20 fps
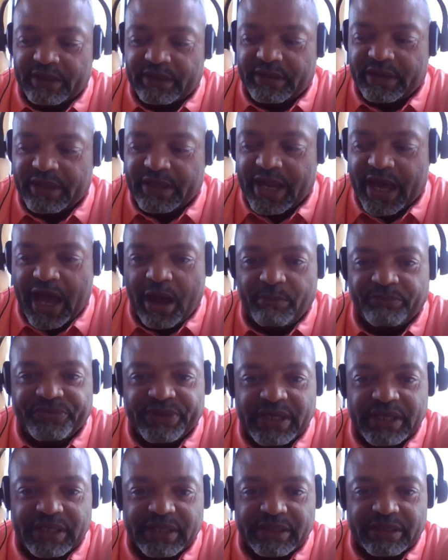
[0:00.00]
And then I'm
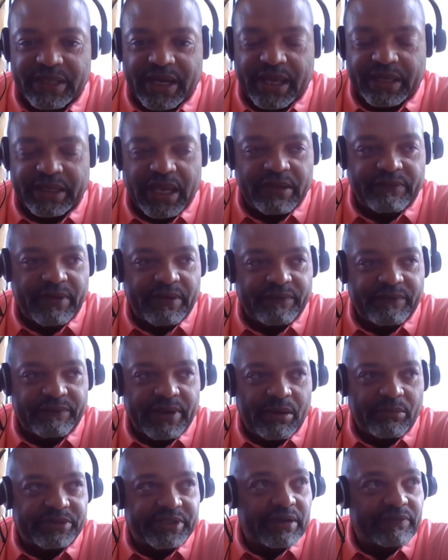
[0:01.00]
thinking that I gave,
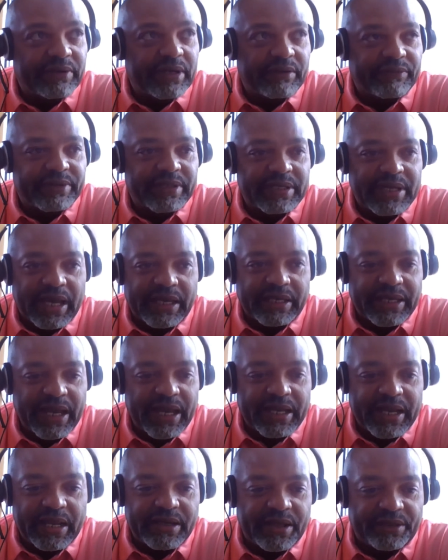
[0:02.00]
I was giving everything I
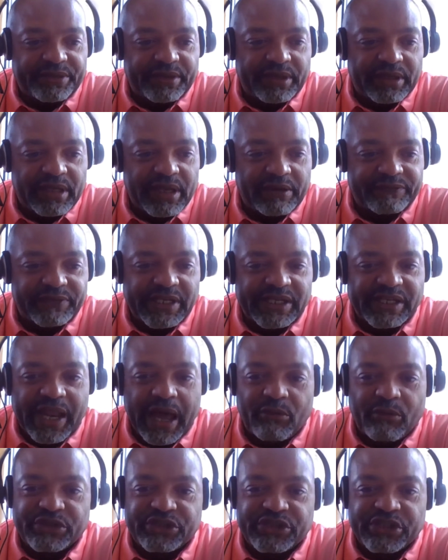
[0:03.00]
got, had nothing left, and
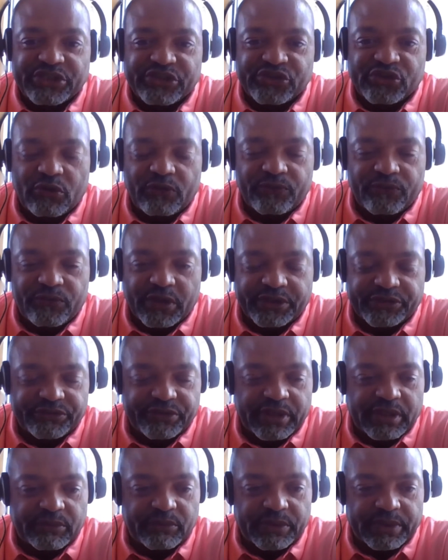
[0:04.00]
I was just so
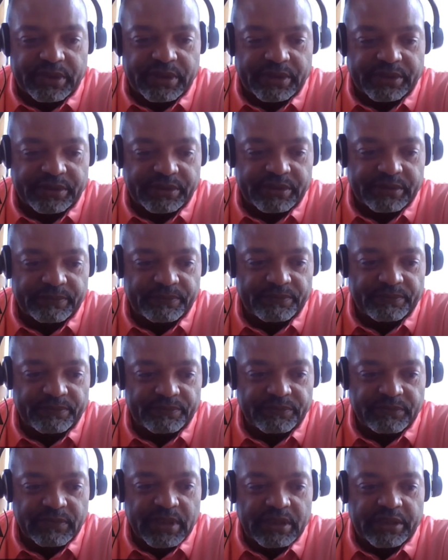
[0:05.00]
frustrated with this.
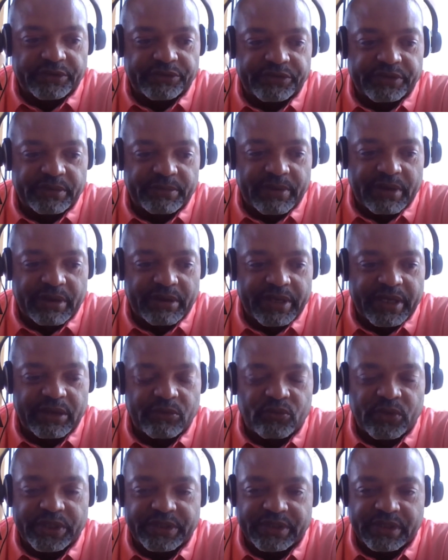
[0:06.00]
This was about
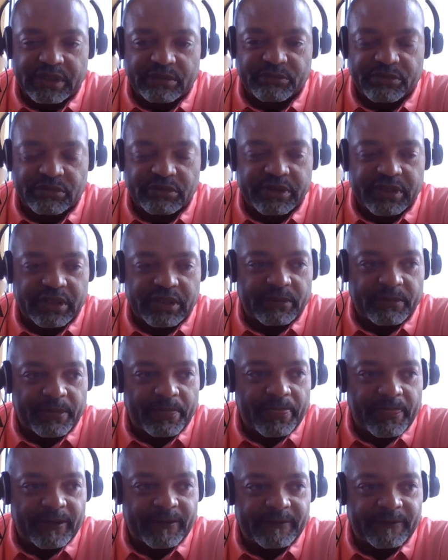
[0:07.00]
eight weeks in the boot camp.